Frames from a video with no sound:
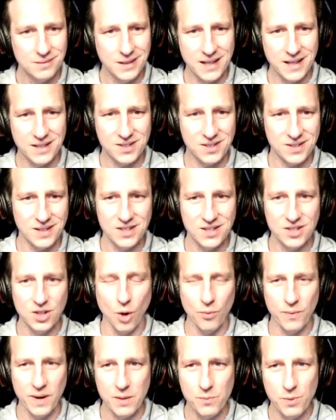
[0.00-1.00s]
it's
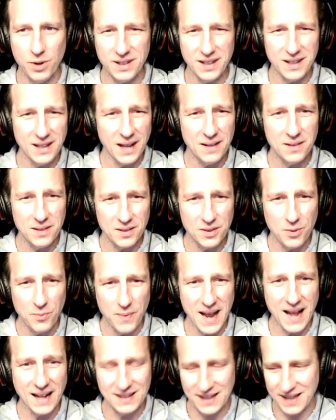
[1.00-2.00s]
not really worked. And the
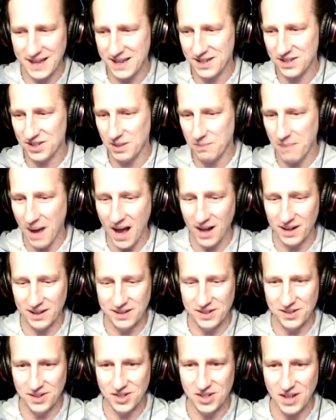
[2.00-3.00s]
reality is the
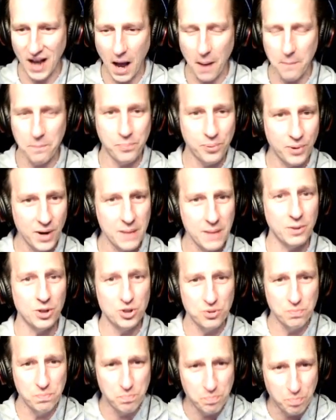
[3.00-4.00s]
Marlins are pretty
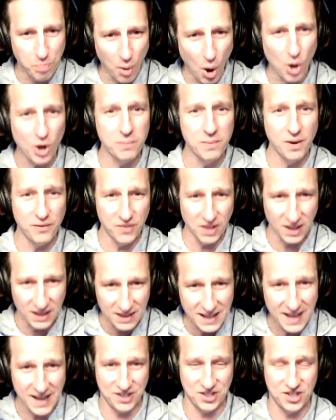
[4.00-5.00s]
much bottom of the
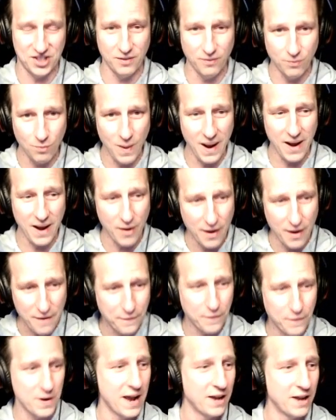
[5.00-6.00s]
list of where a
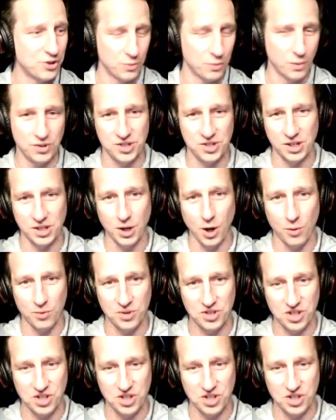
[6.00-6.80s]
free agent wants to go.